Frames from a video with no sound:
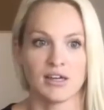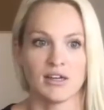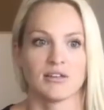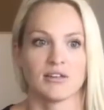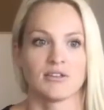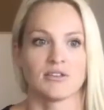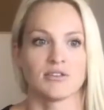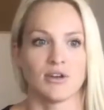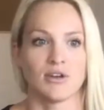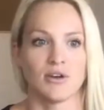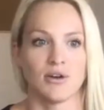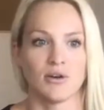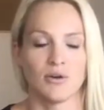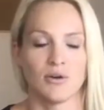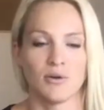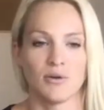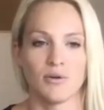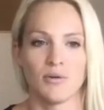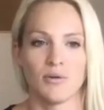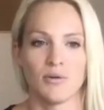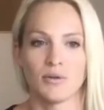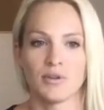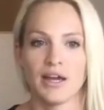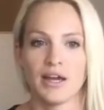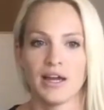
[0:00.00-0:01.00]

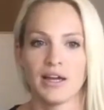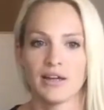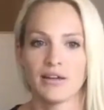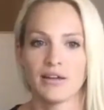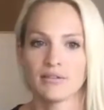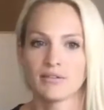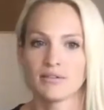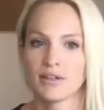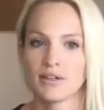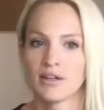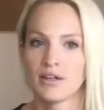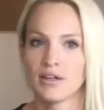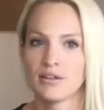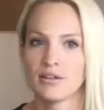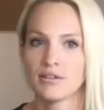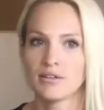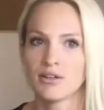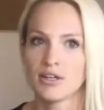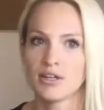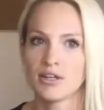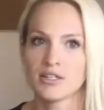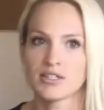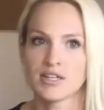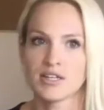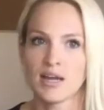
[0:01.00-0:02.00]
So, like, a good
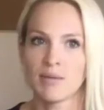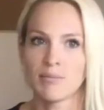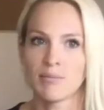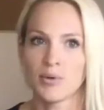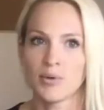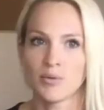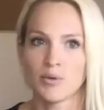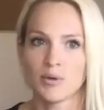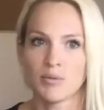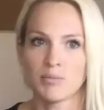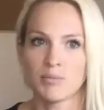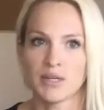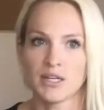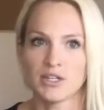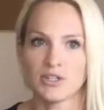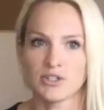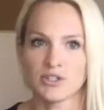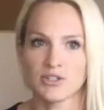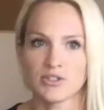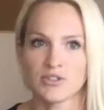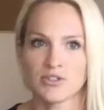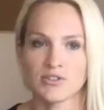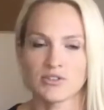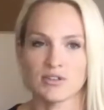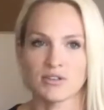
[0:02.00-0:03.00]
example would be
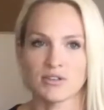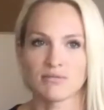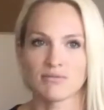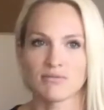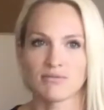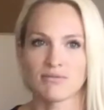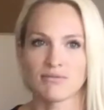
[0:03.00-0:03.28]
just